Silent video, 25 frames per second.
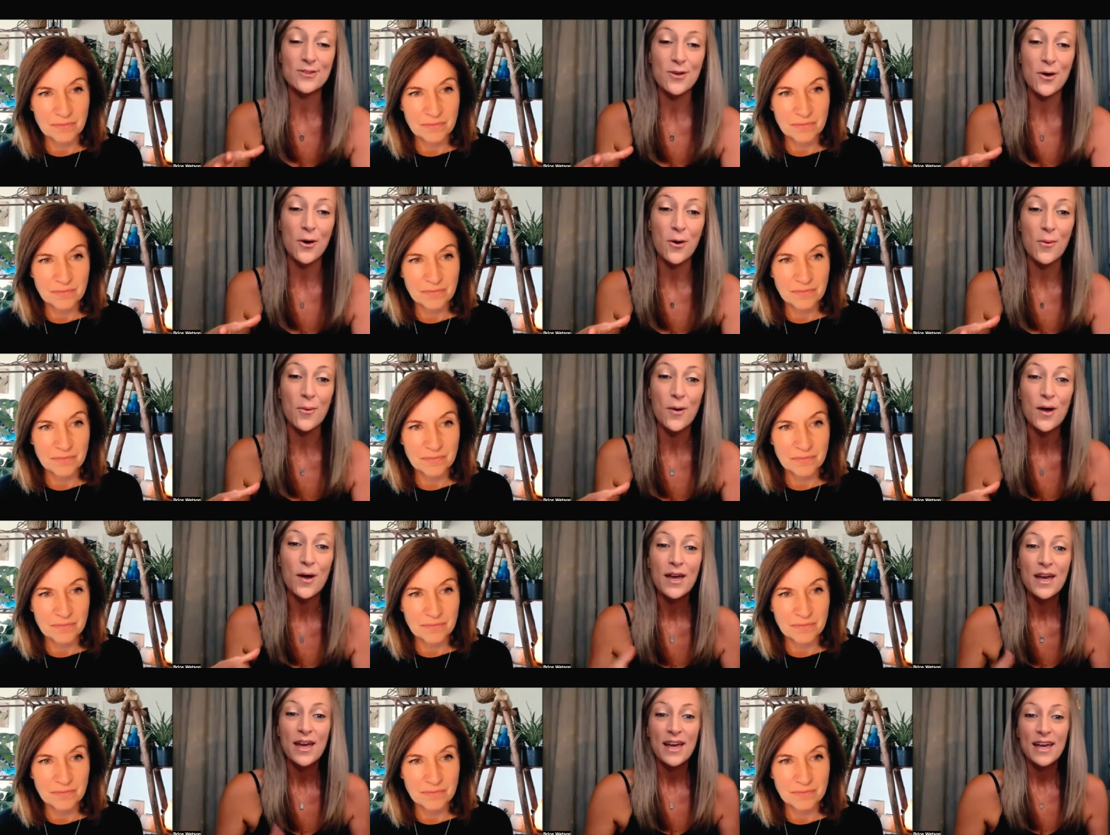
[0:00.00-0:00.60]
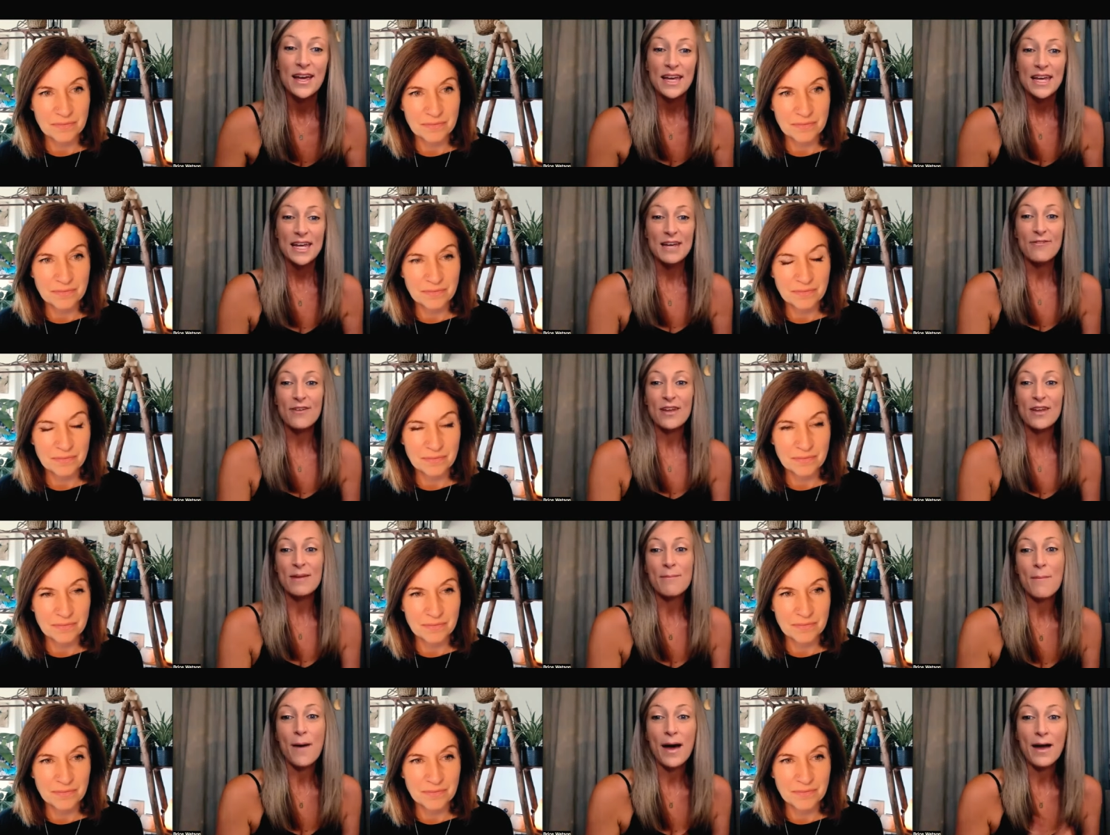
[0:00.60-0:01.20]
Speaker 1: So
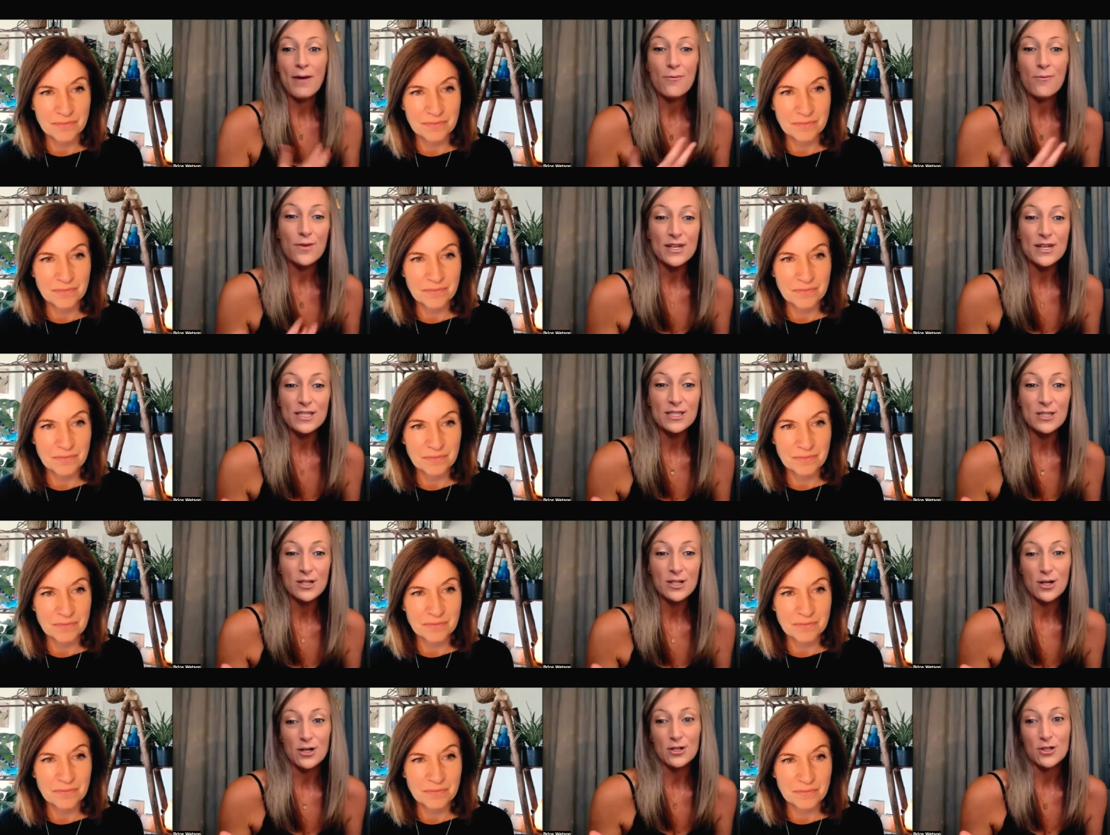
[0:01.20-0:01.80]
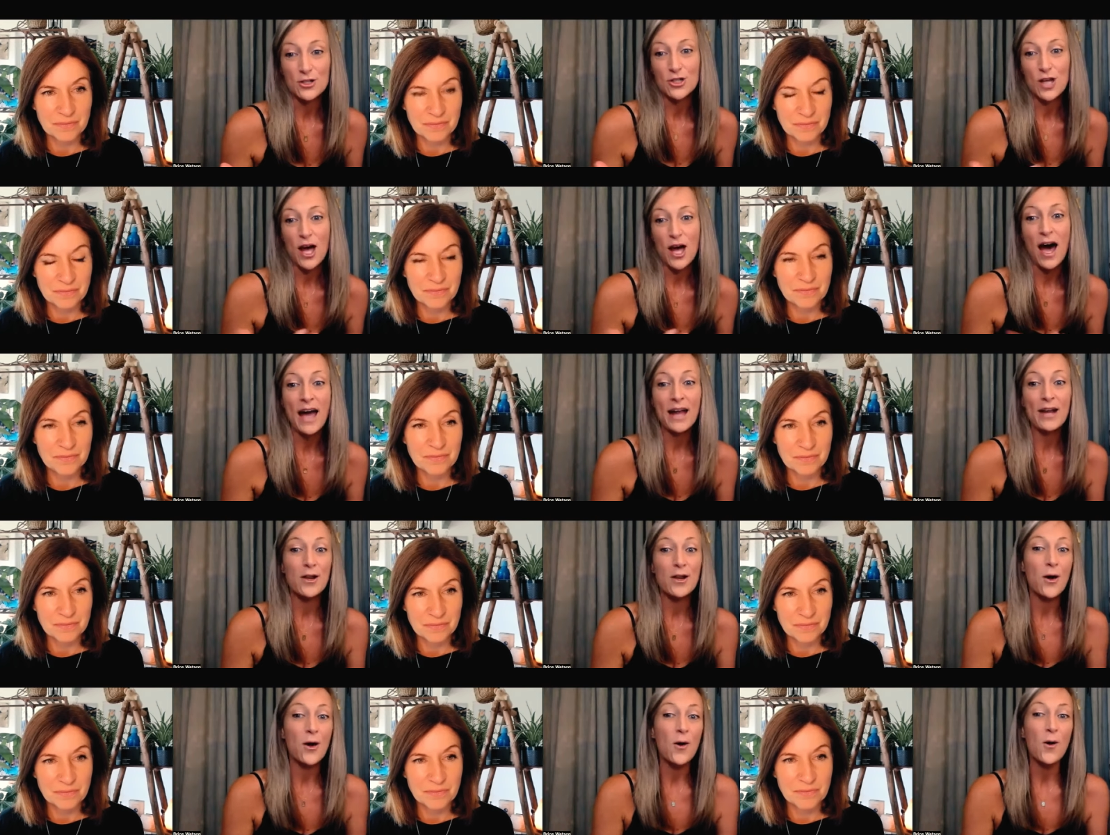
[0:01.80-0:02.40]
even in my research,
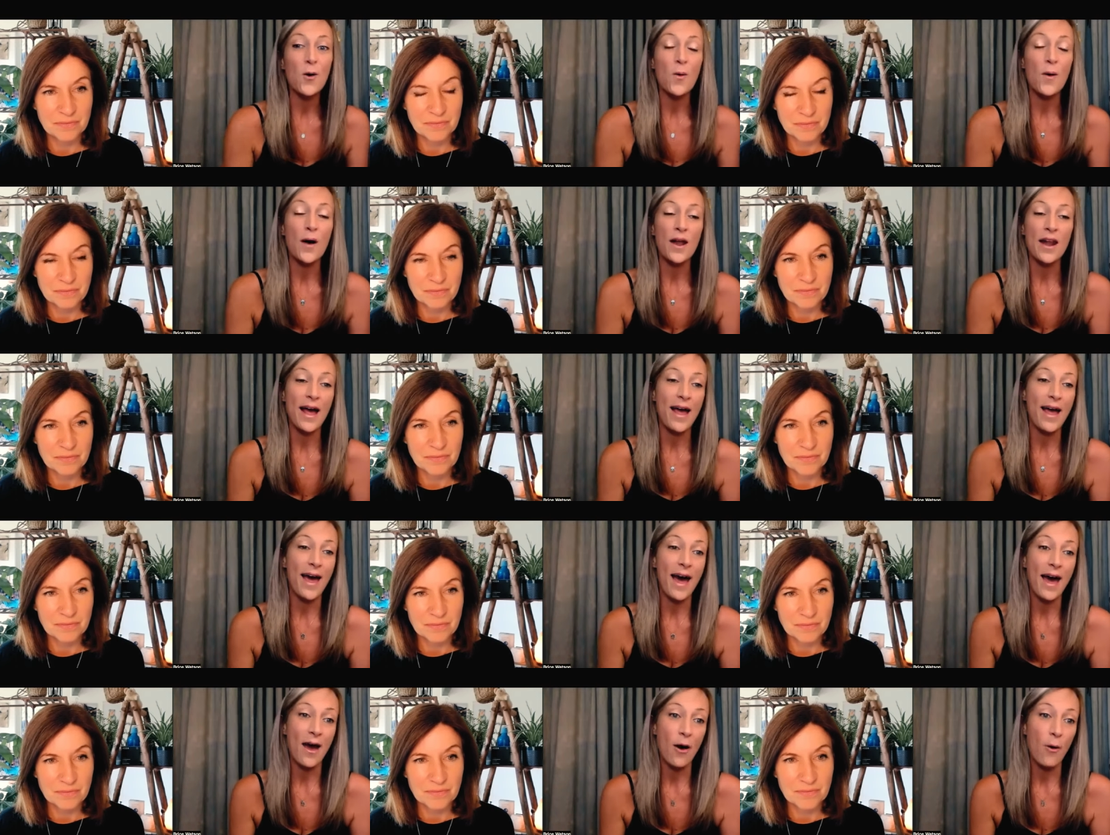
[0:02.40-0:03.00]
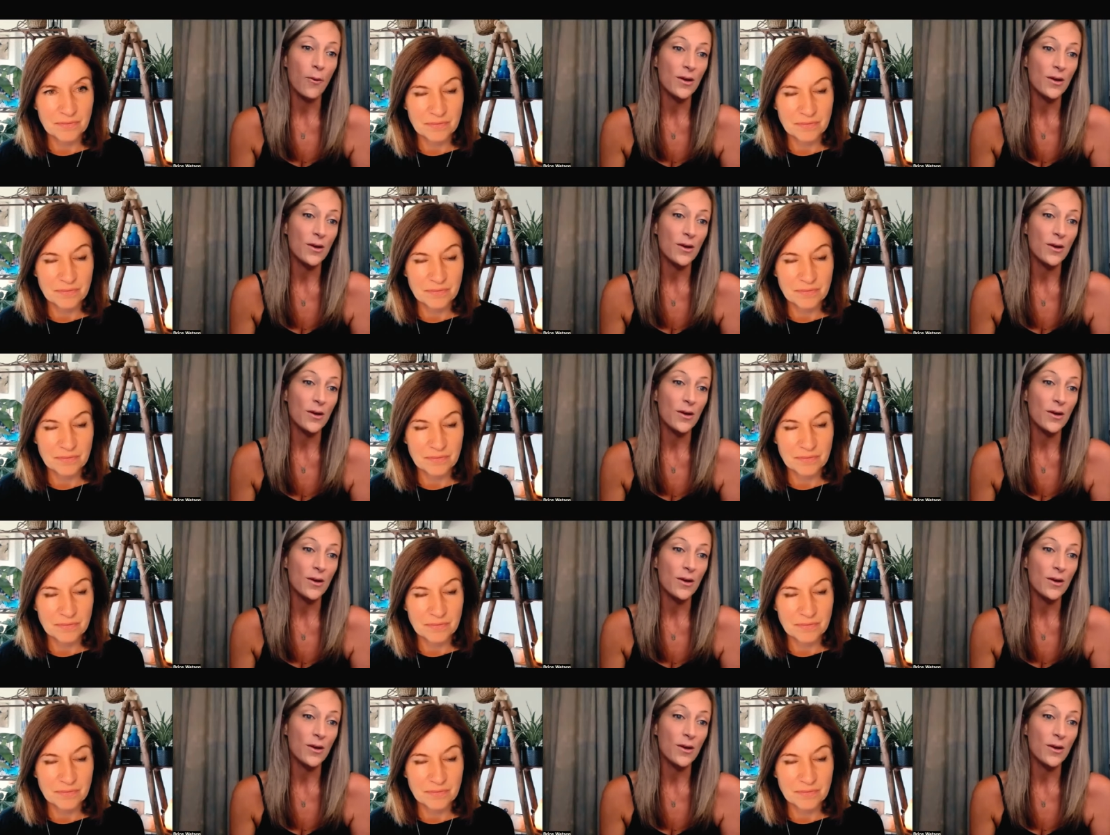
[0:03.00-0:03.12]
I know, and I, I